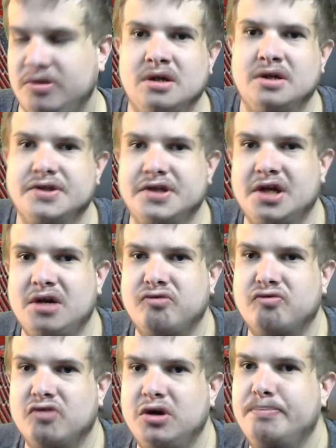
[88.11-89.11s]
So
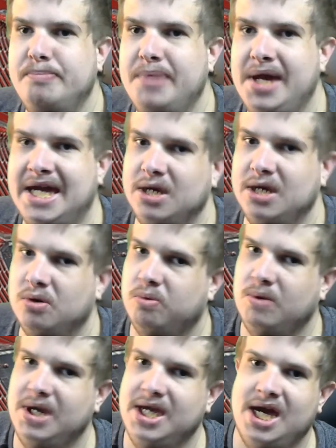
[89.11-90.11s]
Group B, we
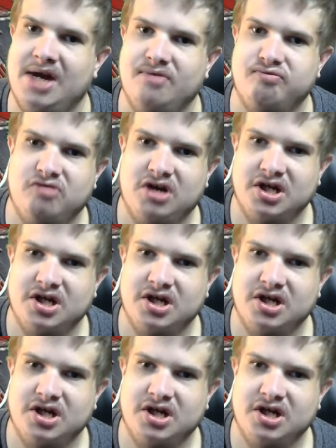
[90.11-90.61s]
have Russia,